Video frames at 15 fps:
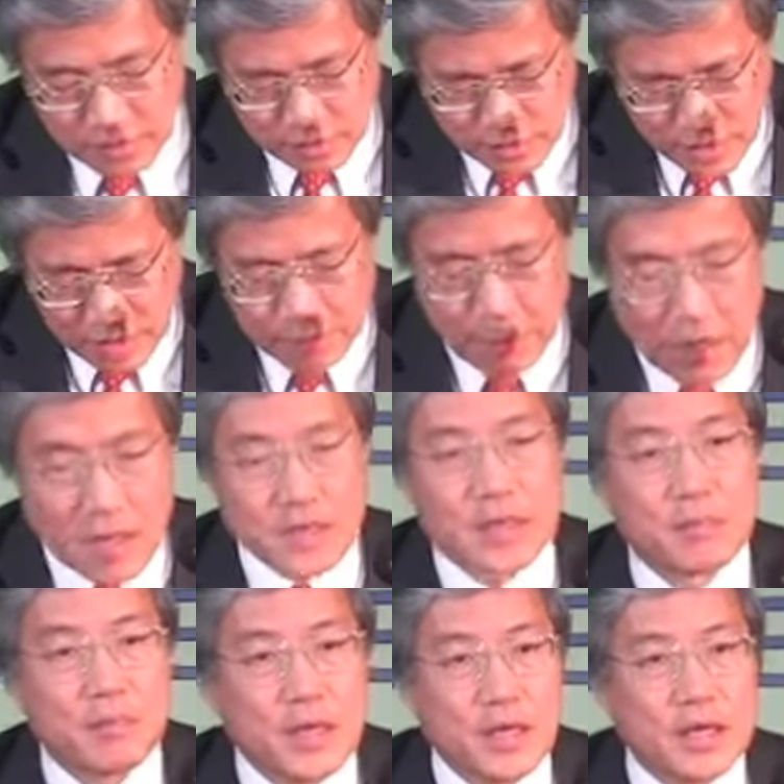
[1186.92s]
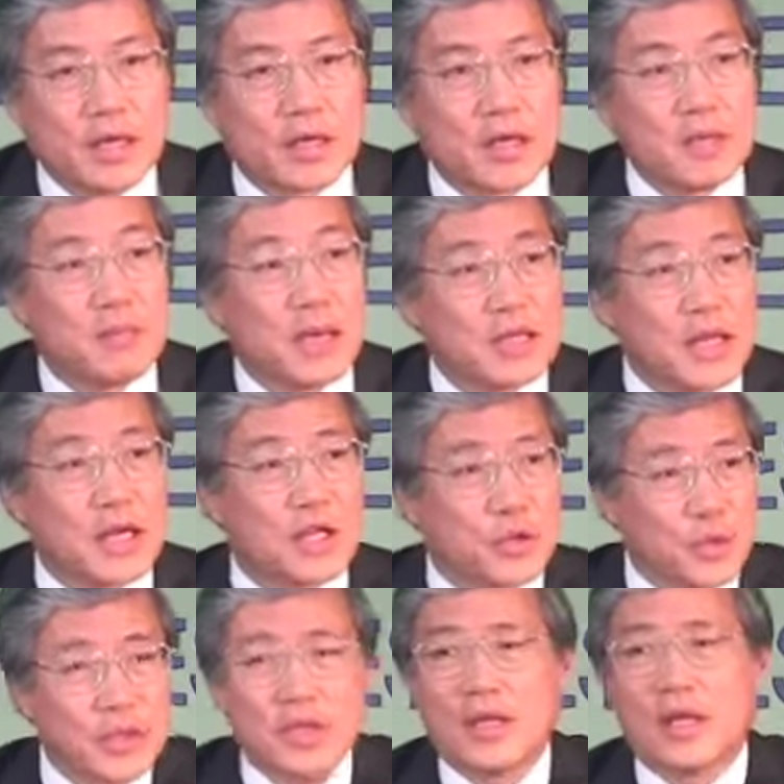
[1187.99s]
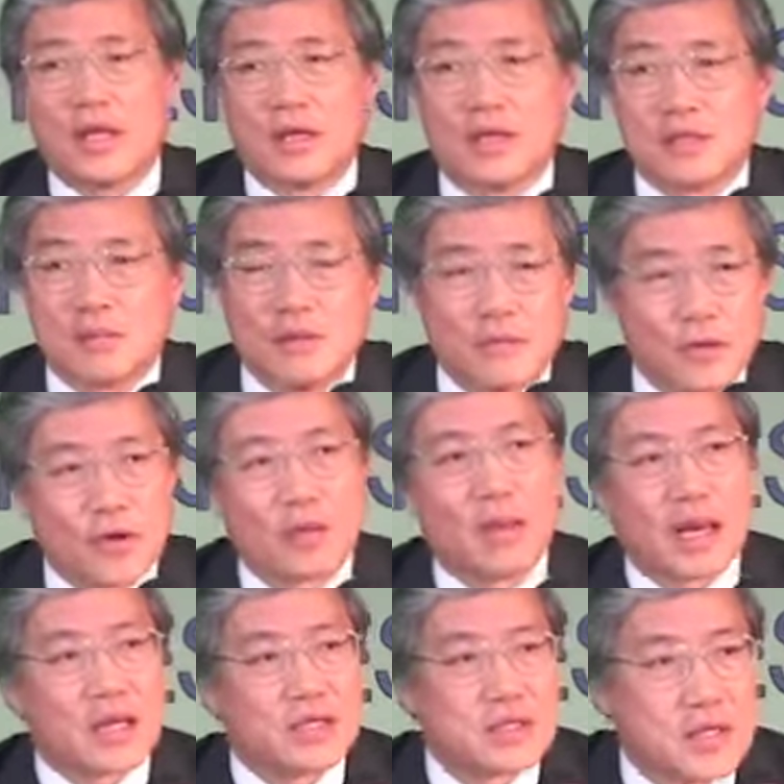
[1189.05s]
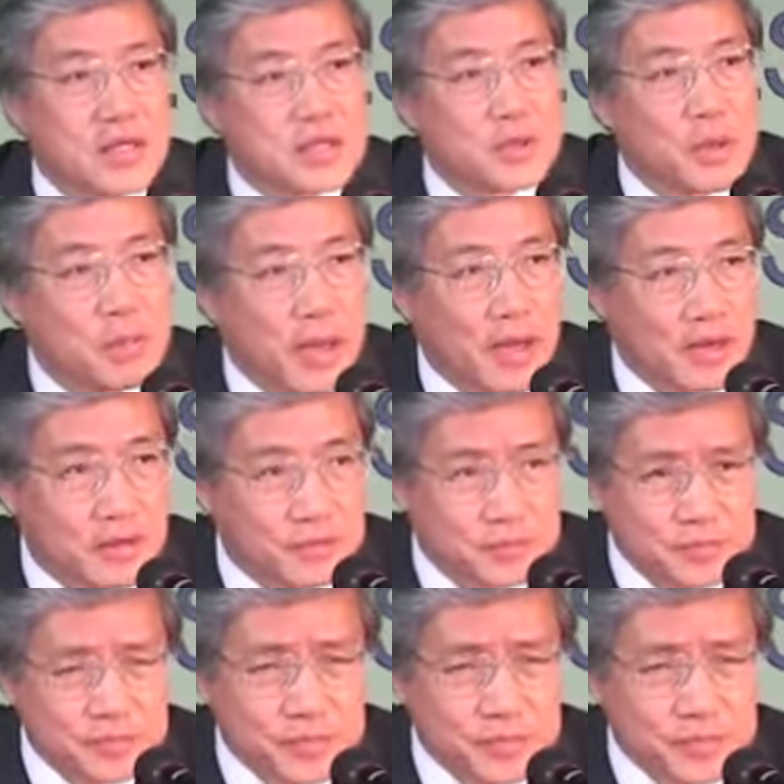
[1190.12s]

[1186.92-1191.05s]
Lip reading: to have bought at the peak, it may take 20 years before your balance sheet is repaired.